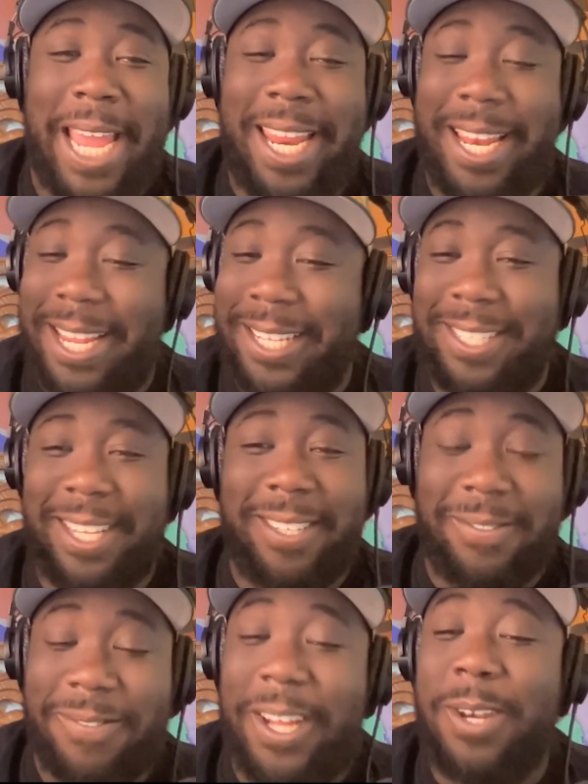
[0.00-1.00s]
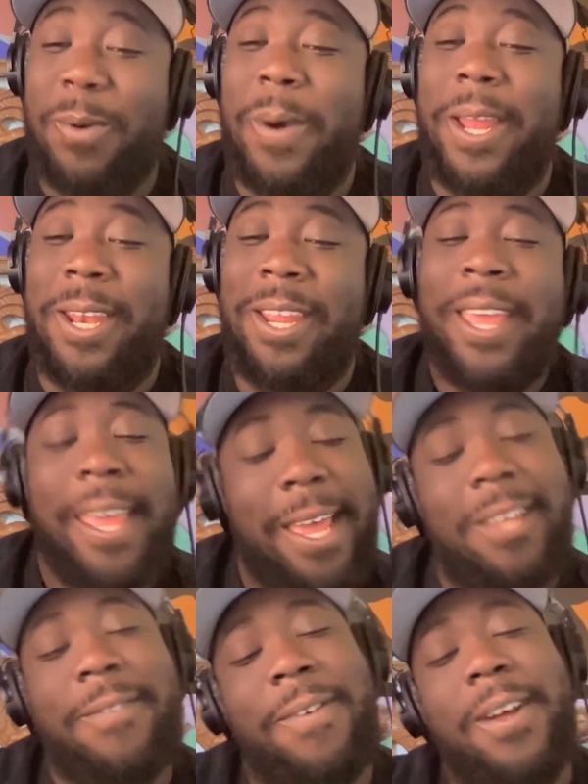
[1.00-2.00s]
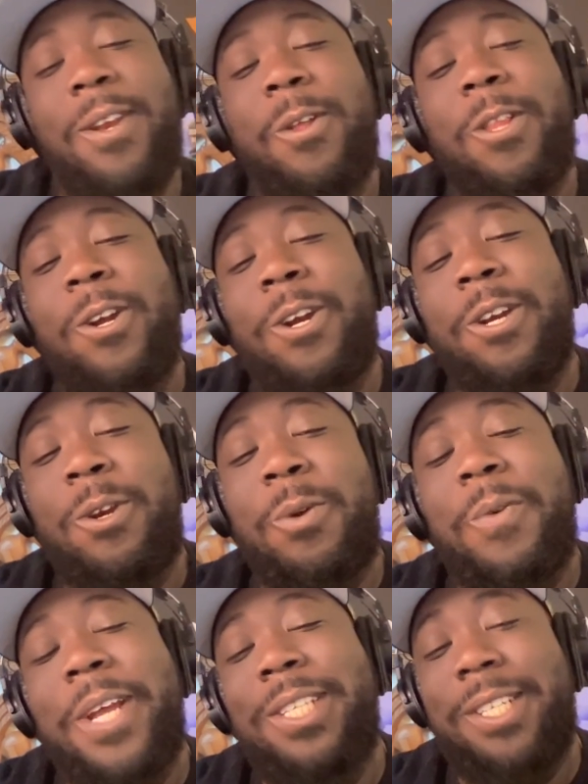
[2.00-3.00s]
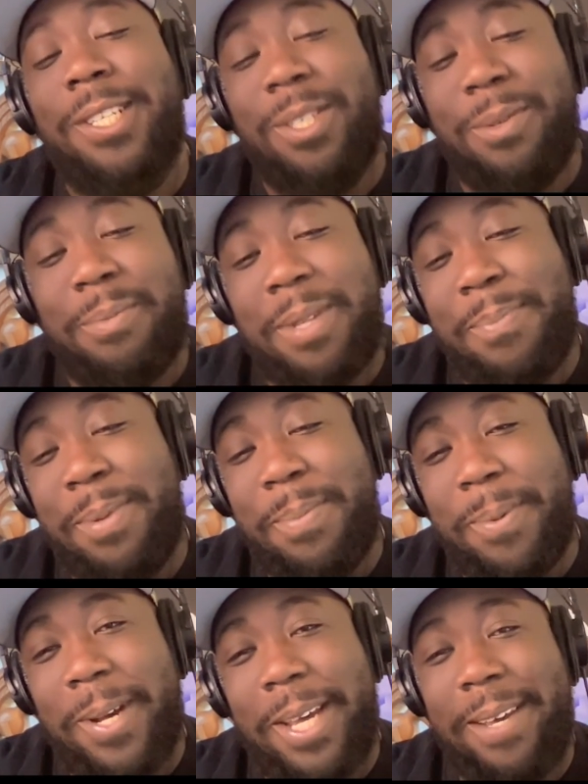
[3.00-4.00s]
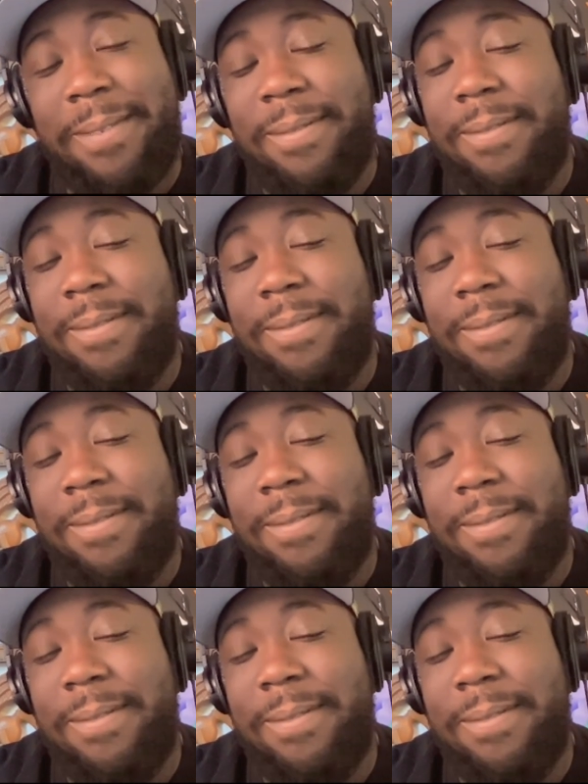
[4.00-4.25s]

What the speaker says: I didn't. It's fun to learn new racism that people have.